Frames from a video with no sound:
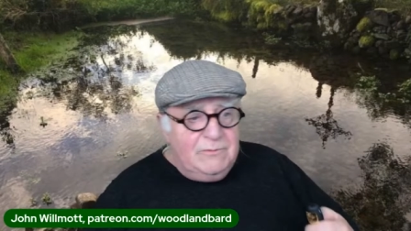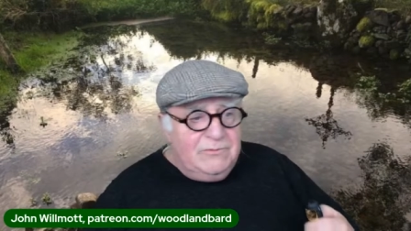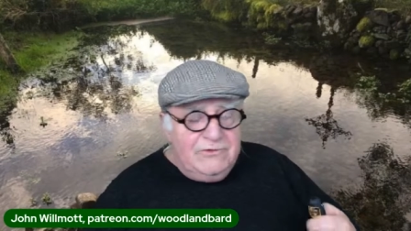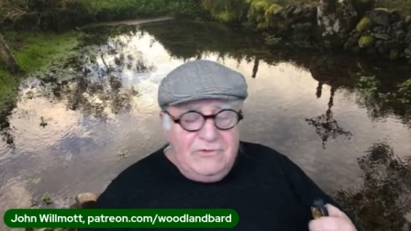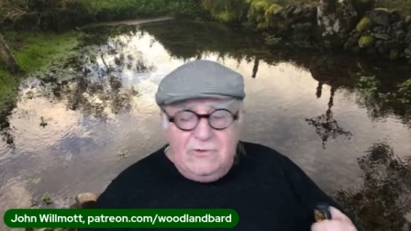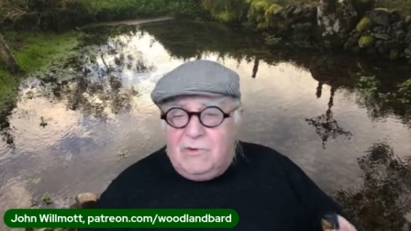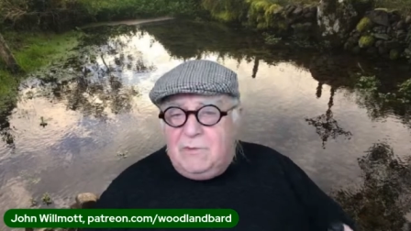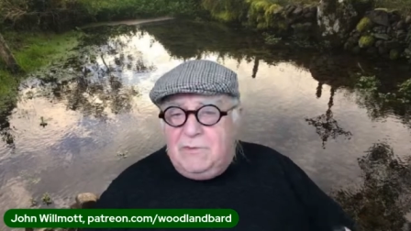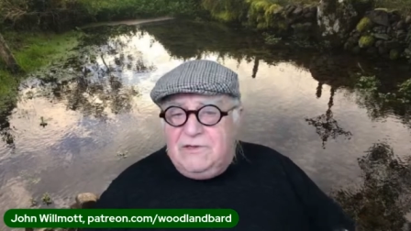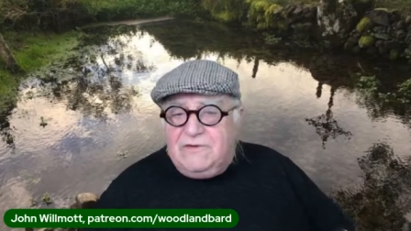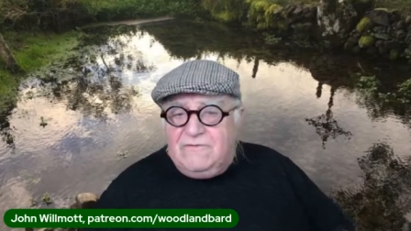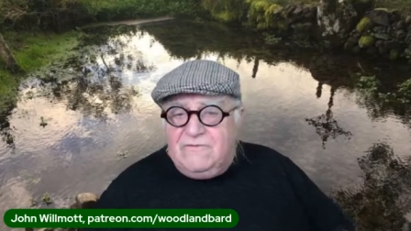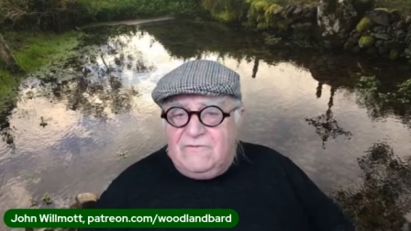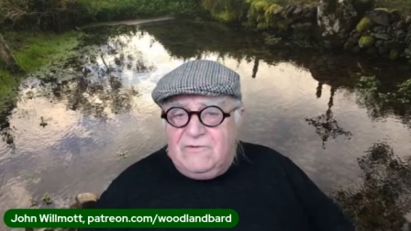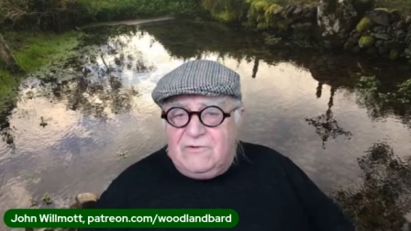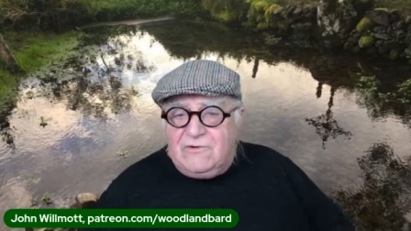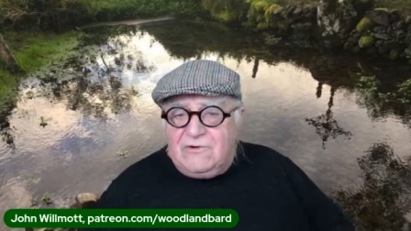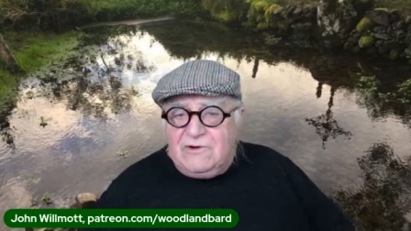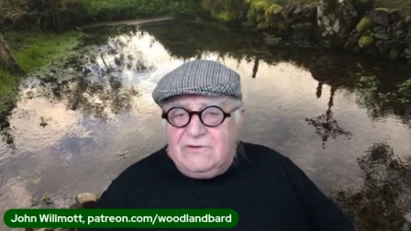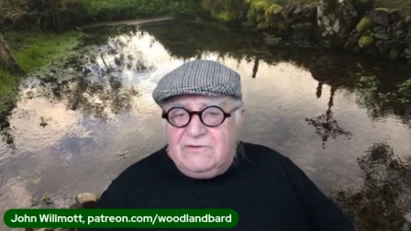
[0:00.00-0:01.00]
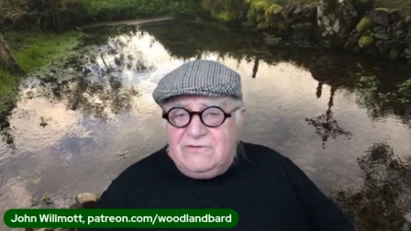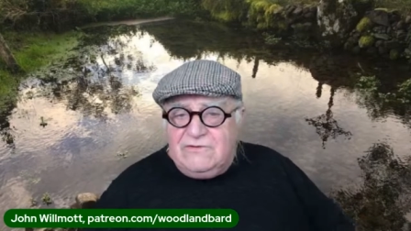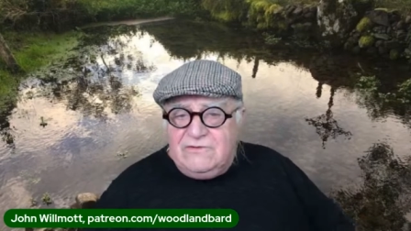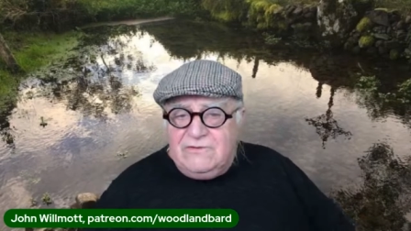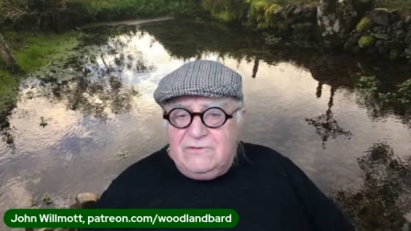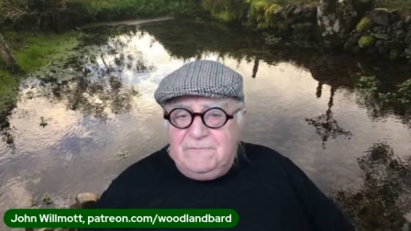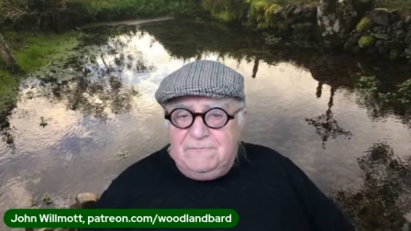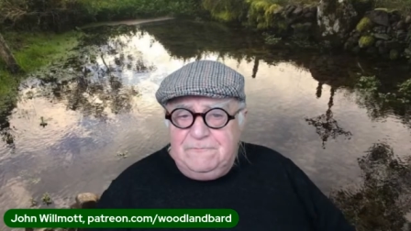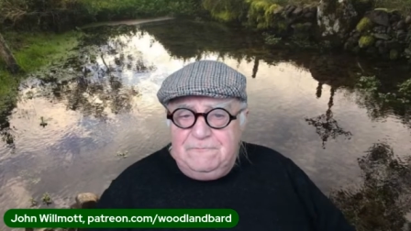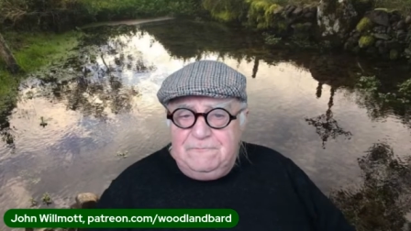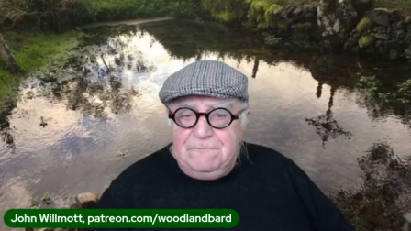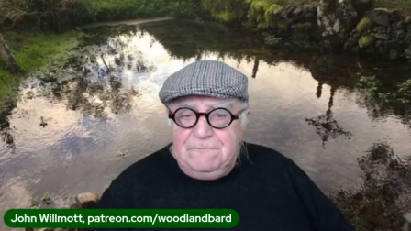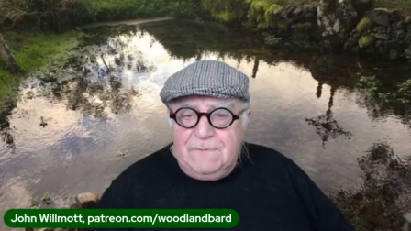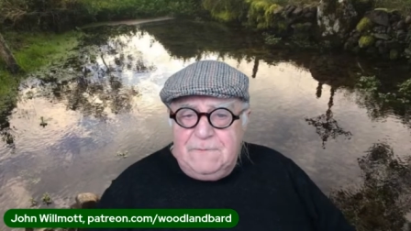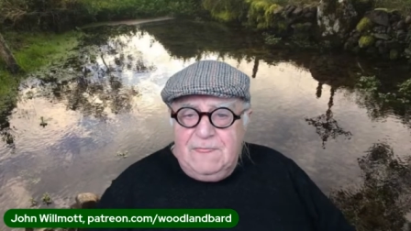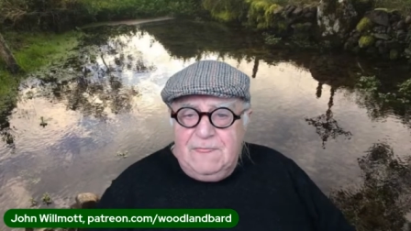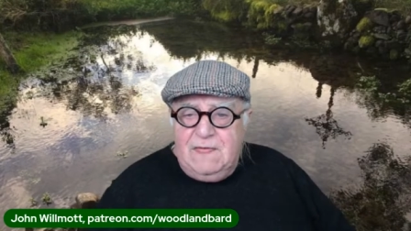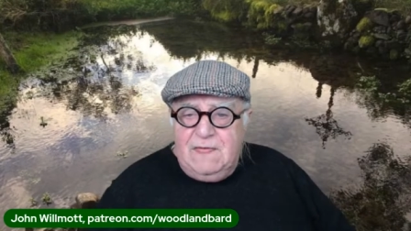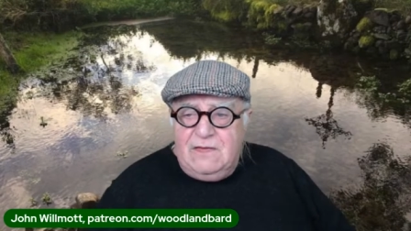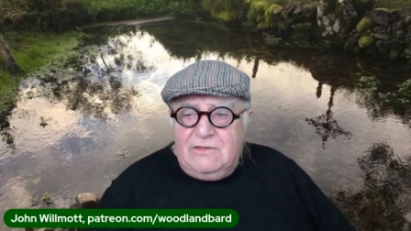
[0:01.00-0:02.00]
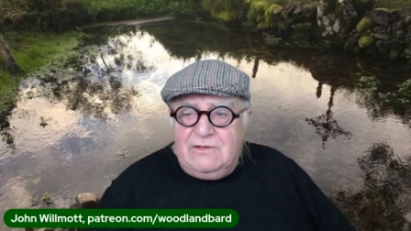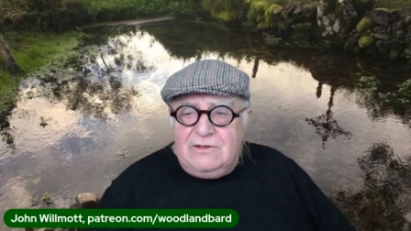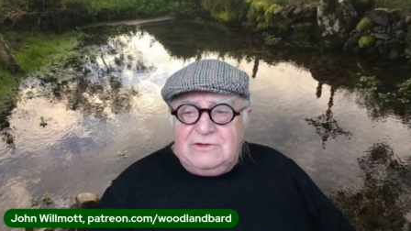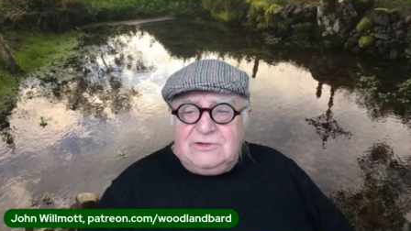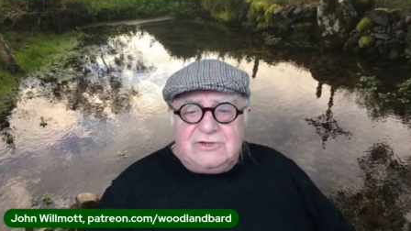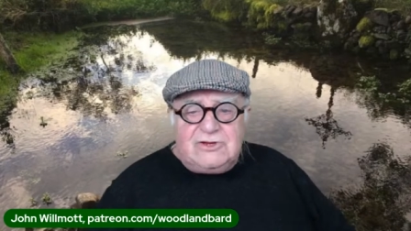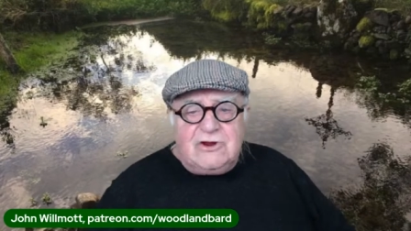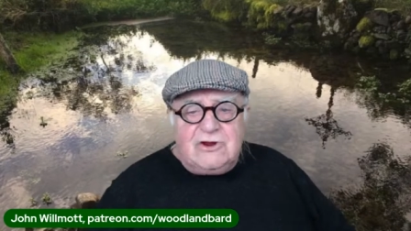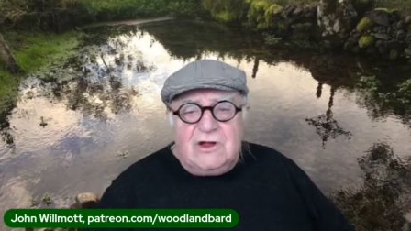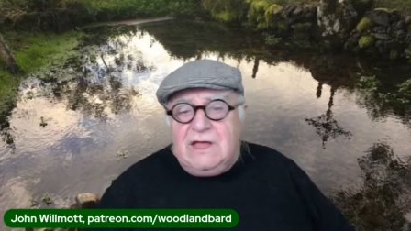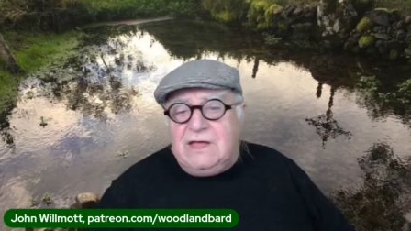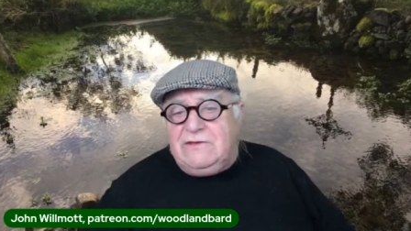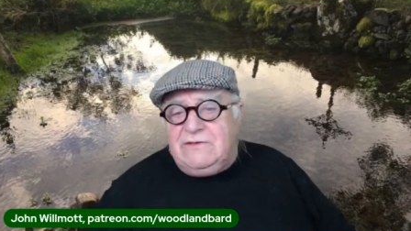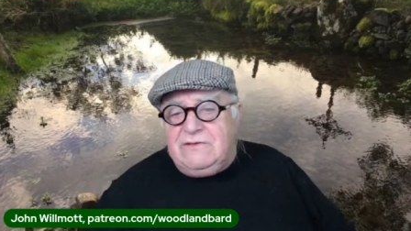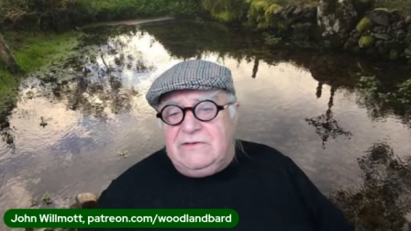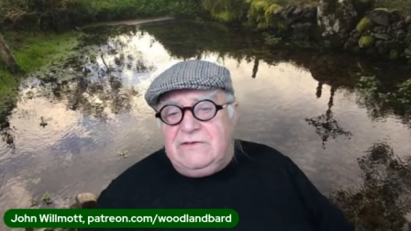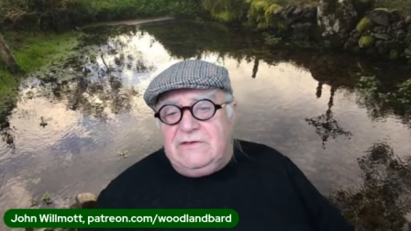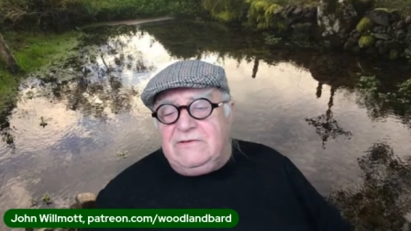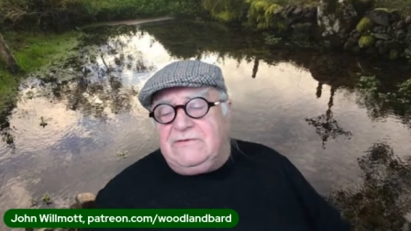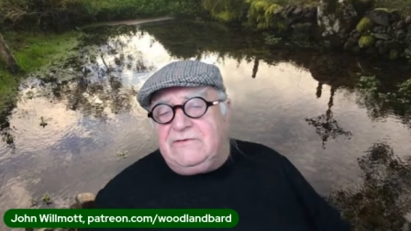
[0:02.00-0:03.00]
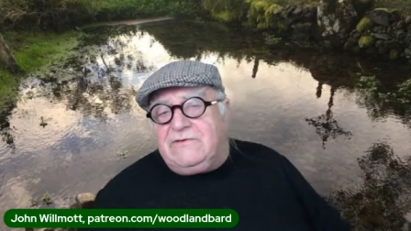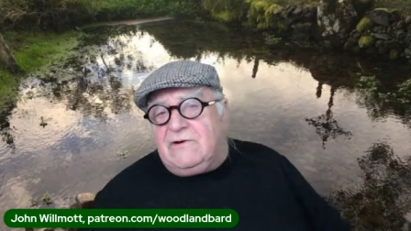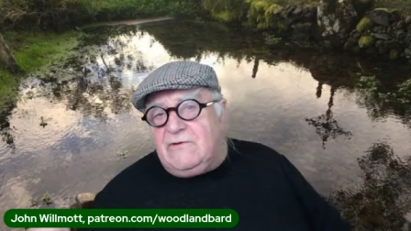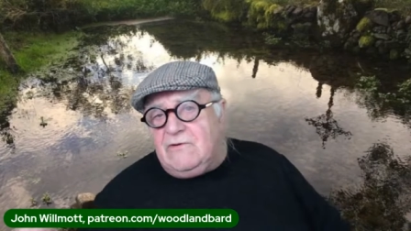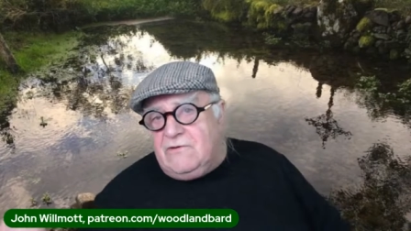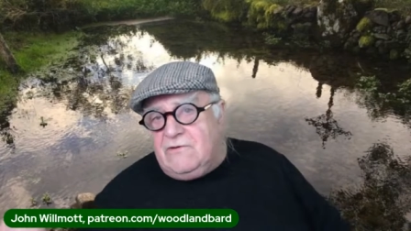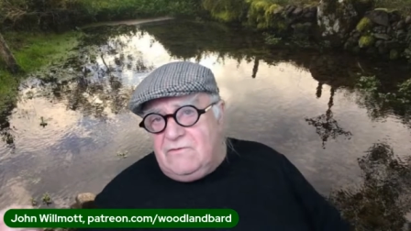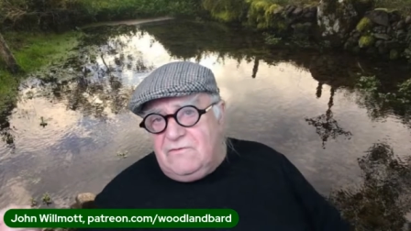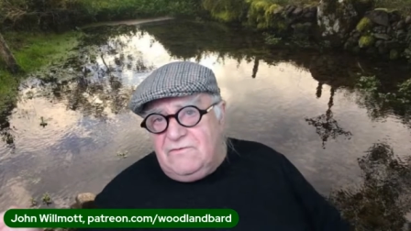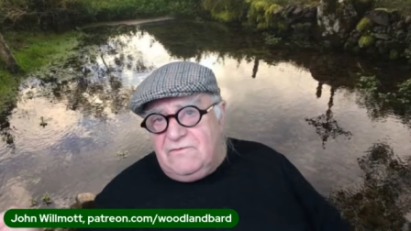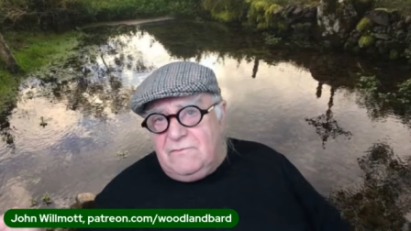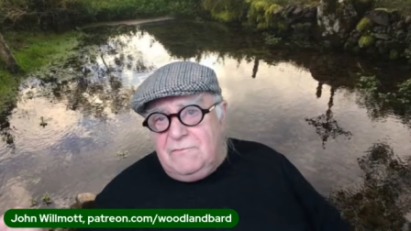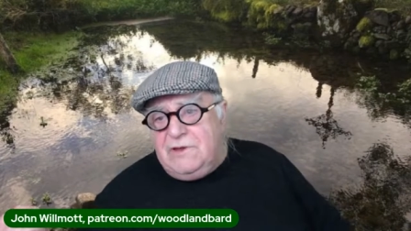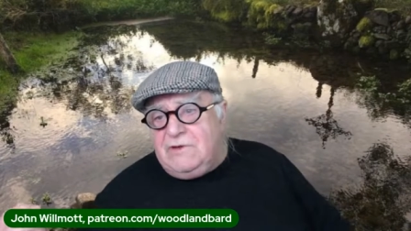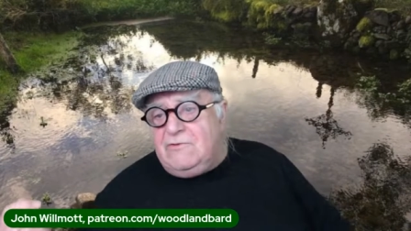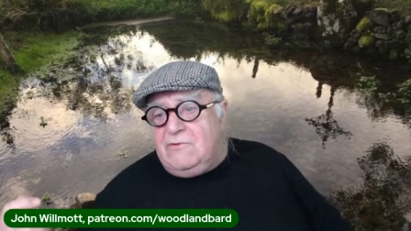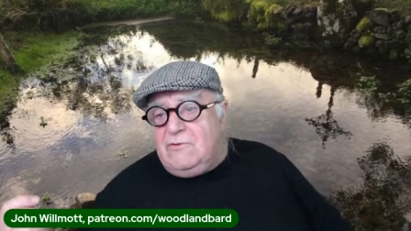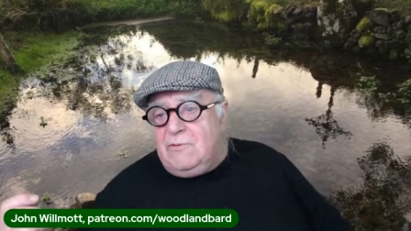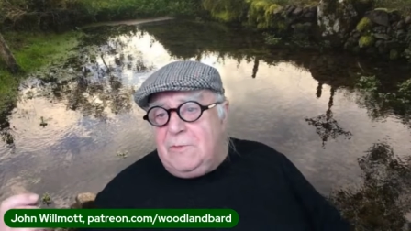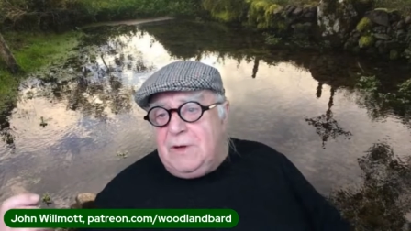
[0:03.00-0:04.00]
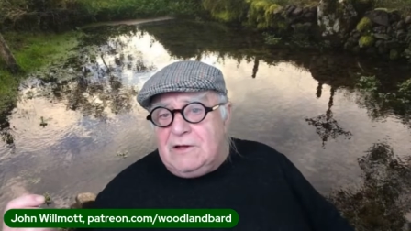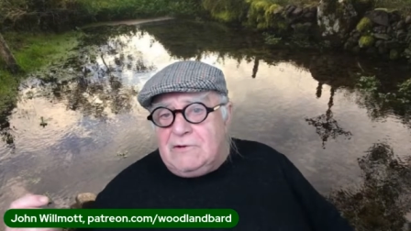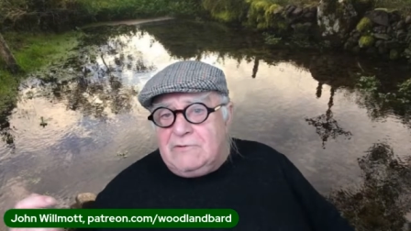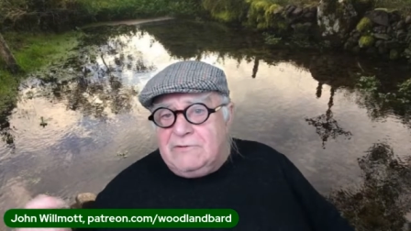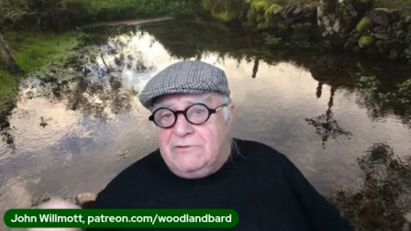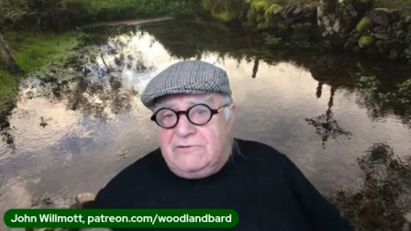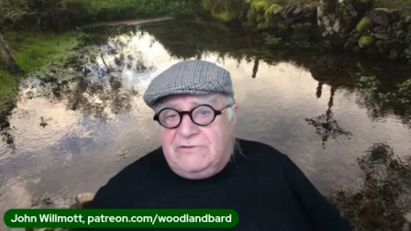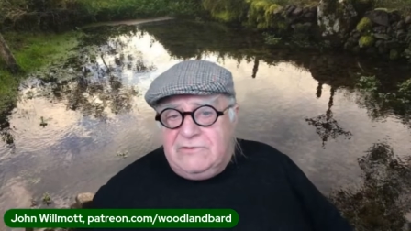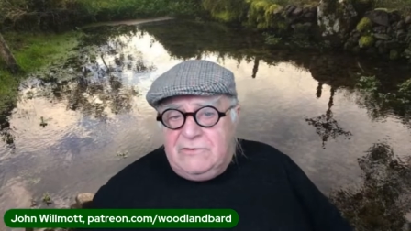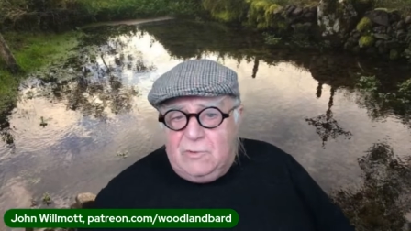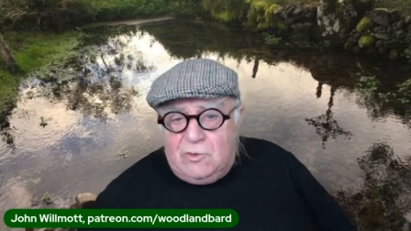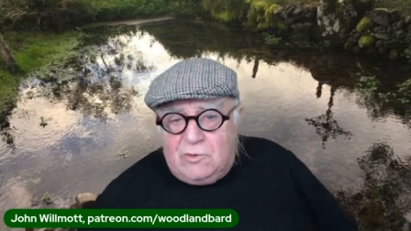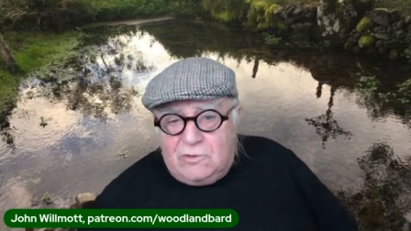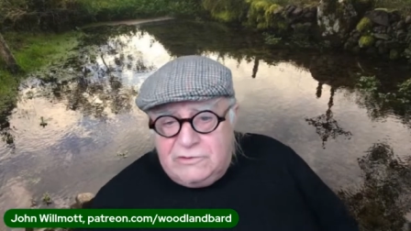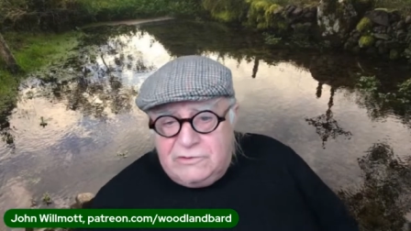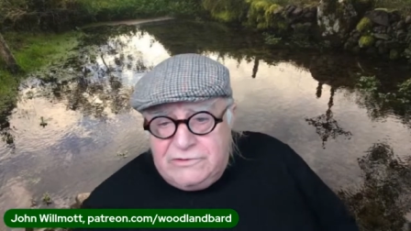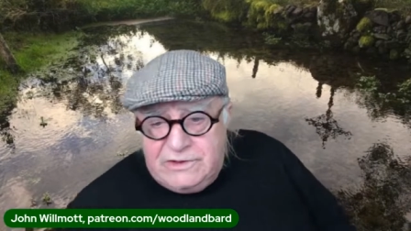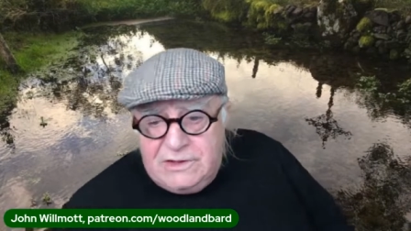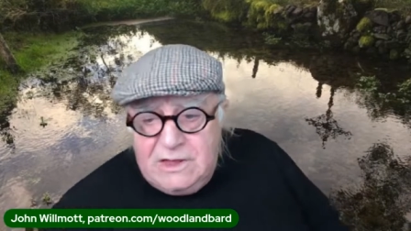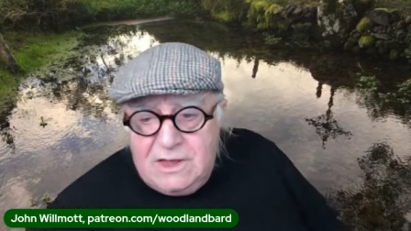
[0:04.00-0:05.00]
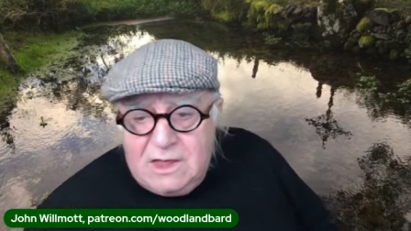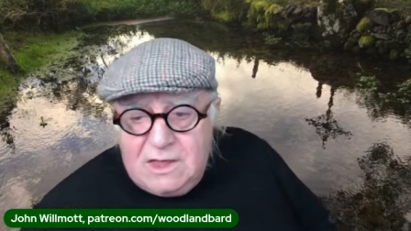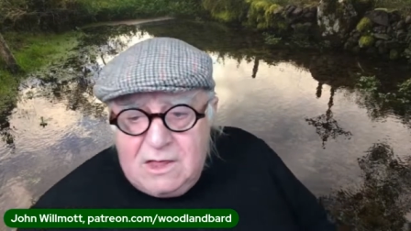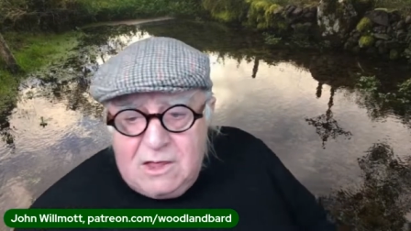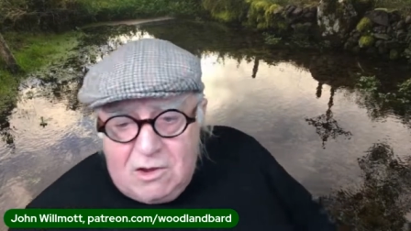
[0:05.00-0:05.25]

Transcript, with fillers: absorbing for us than trying to dissolve mineral powders in water,